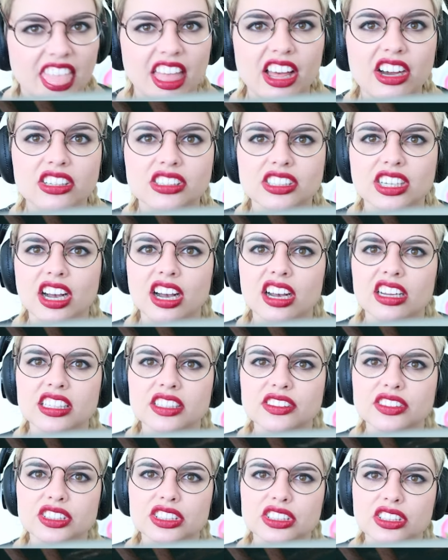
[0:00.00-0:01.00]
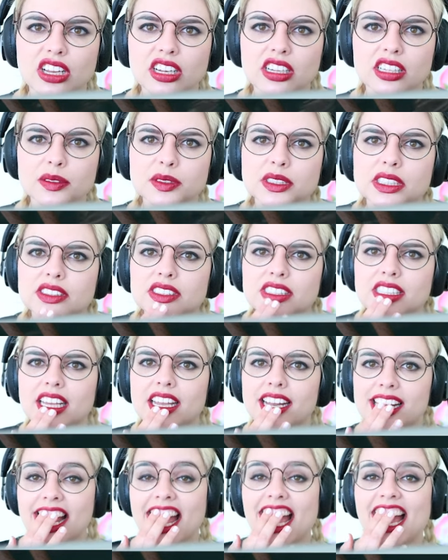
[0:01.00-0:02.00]
Oh god, that was just all ballistic, wasn't
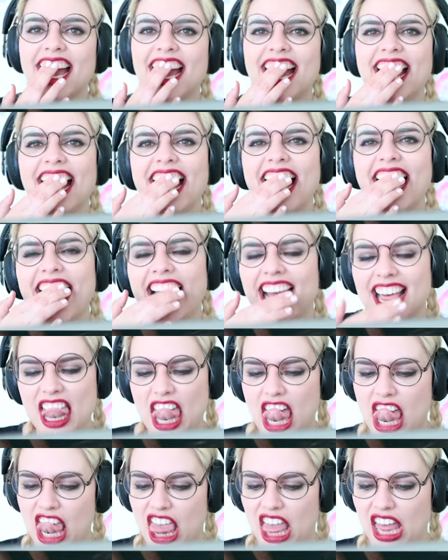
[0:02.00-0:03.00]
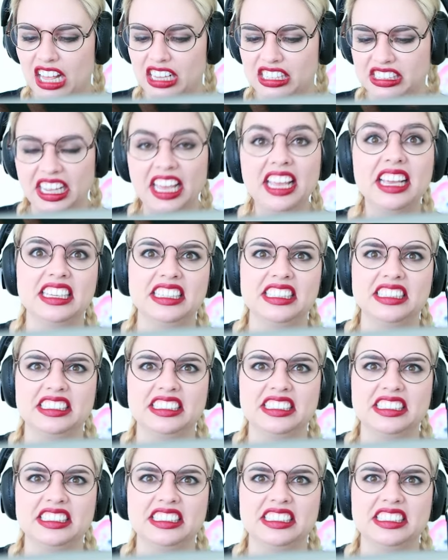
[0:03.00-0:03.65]
it? Yay!